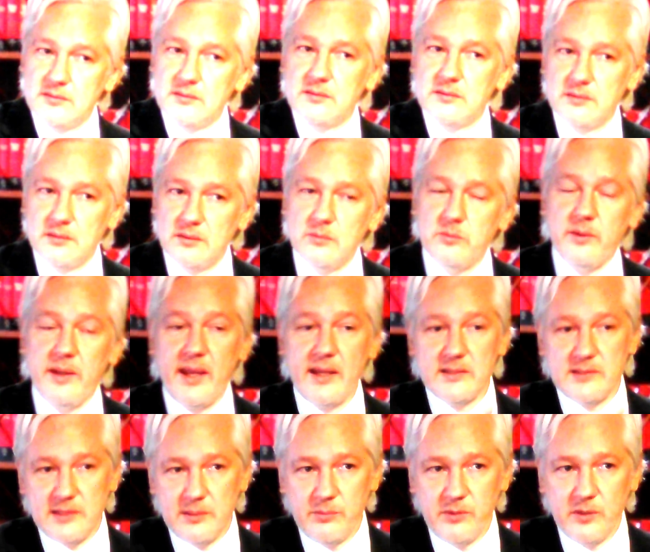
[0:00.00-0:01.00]
has shown this. We
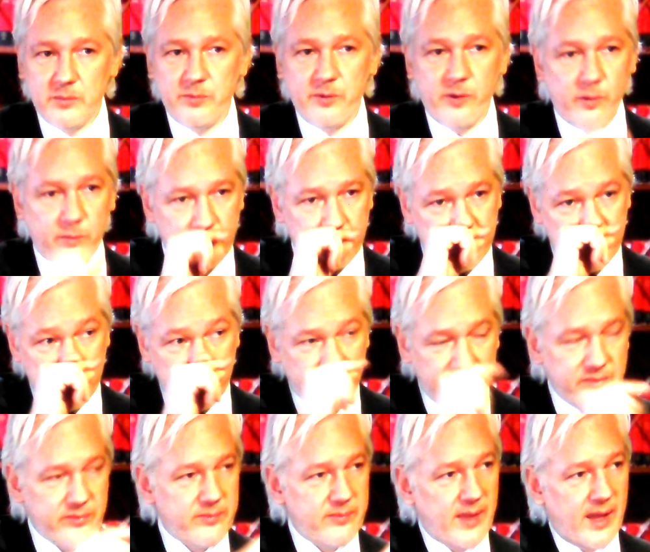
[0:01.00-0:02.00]
had similar
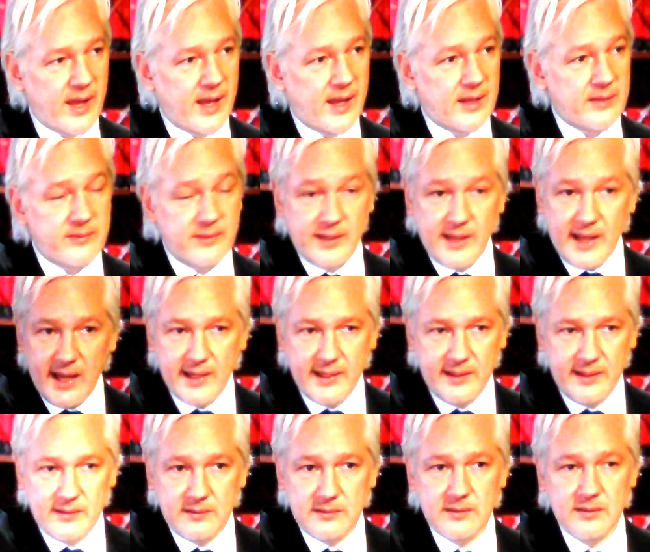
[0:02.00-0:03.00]
problems with uh, the
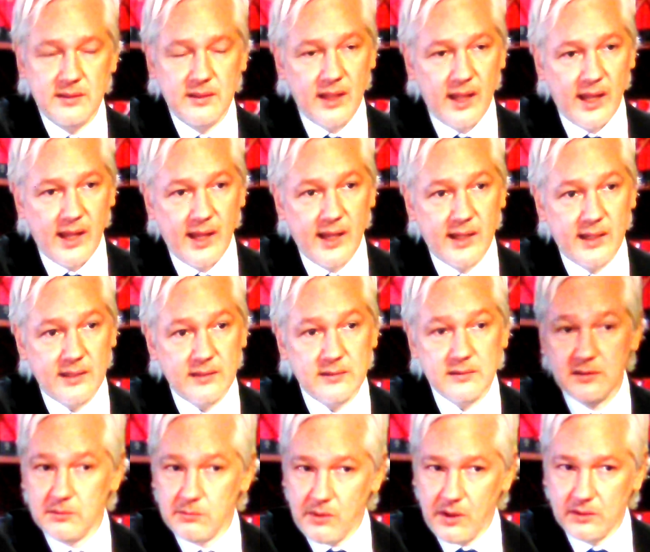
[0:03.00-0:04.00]
Guardian,
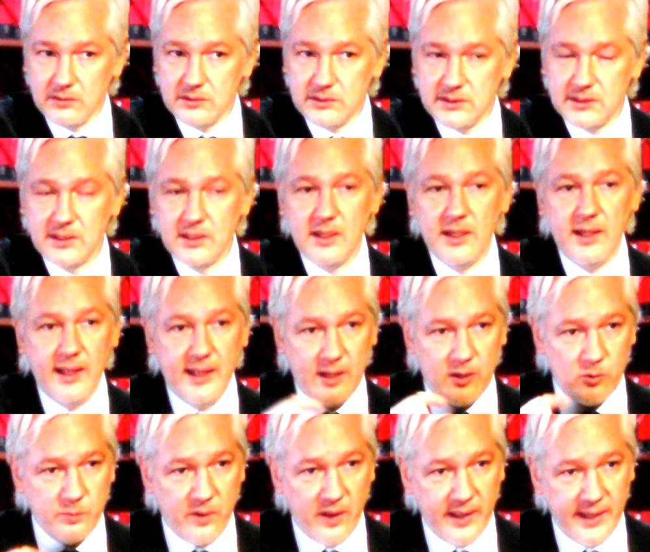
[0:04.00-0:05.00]
uh, Le Monde,
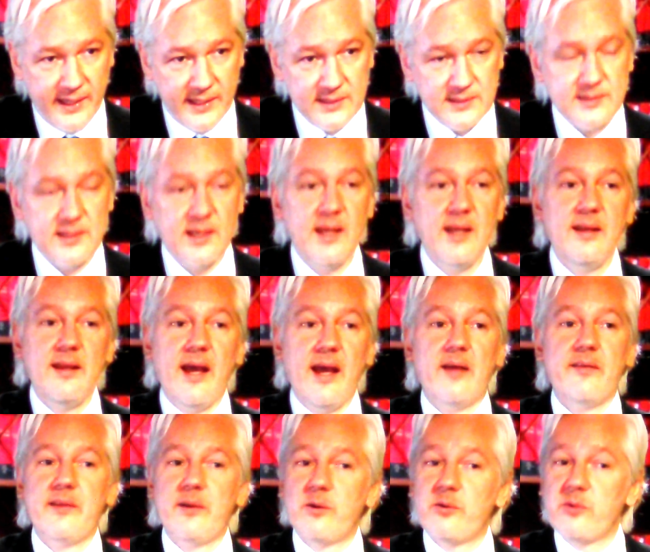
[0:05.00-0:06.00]
London. El País.
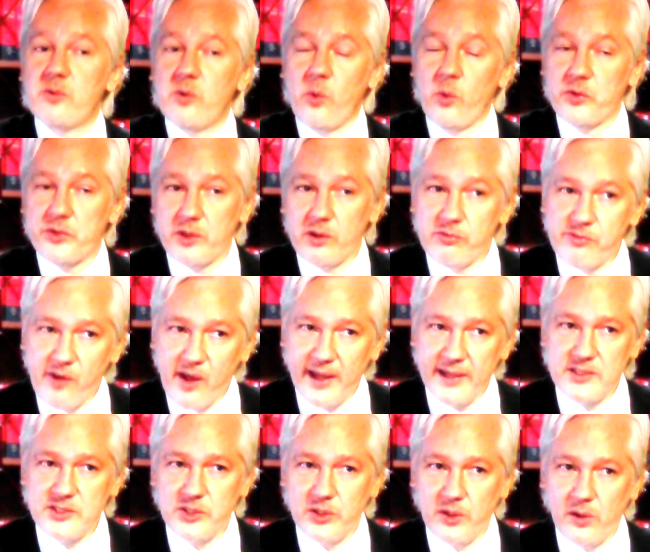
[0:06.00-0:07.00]
Now there were also
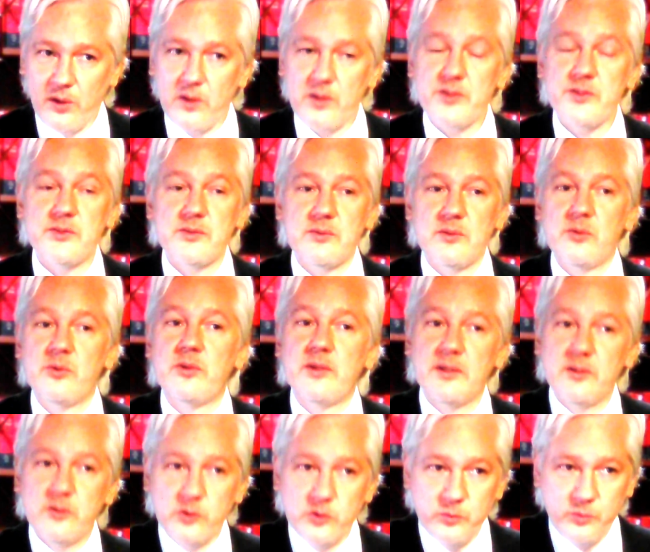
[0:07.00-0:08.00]
fine journalists who
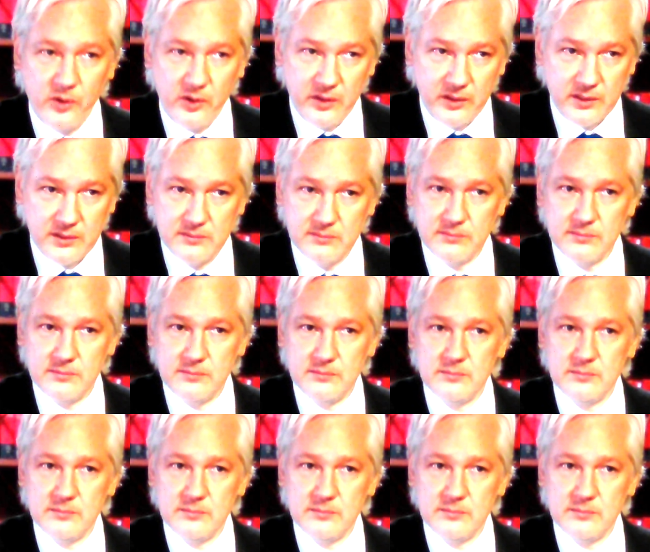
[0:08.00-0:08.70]
did good work.